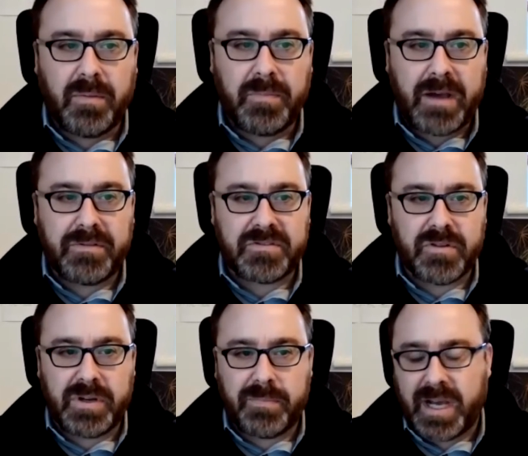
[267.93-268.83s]
That was
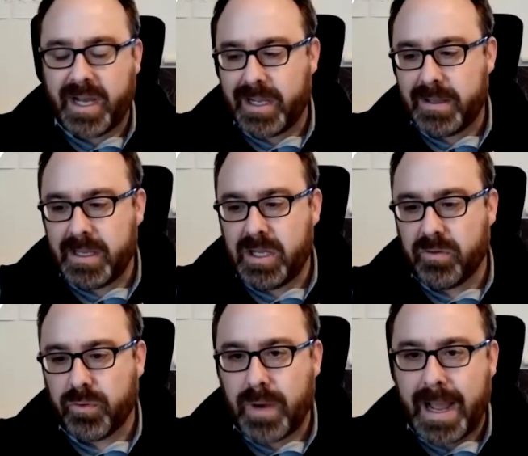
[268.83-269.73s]
driven by
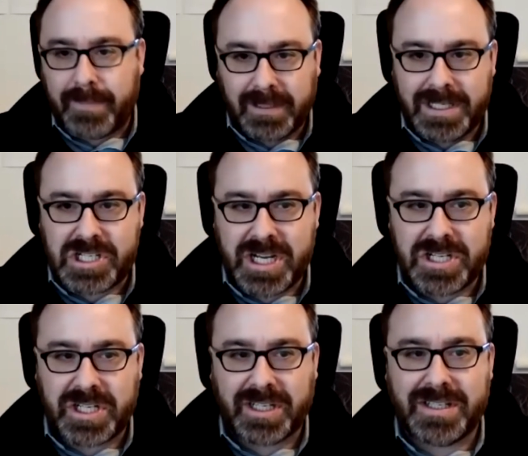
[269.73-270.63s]
the rapidly
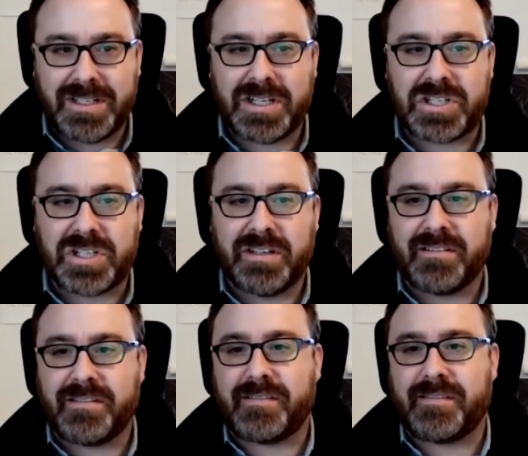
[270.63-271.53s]
changing
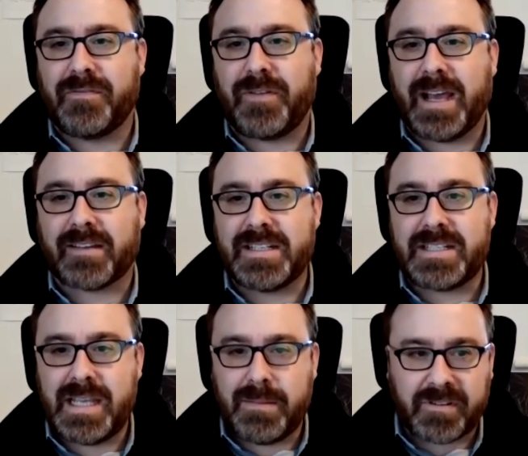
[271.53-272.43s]
conditions, the fact that
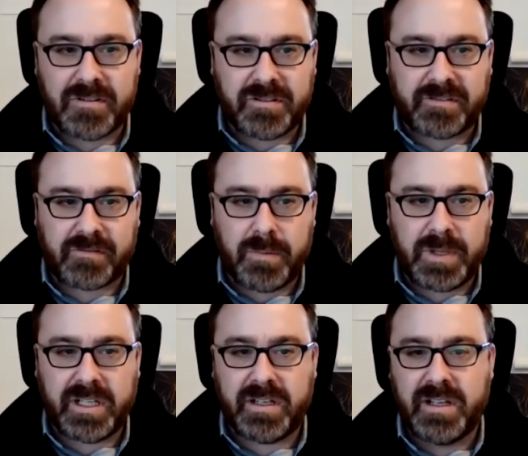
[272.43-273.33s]
teams are
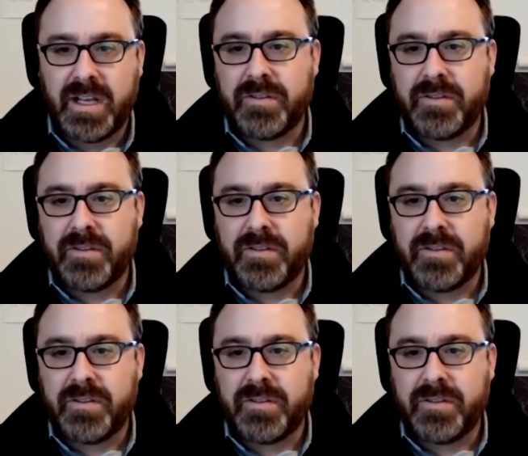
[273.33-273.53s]
distributed,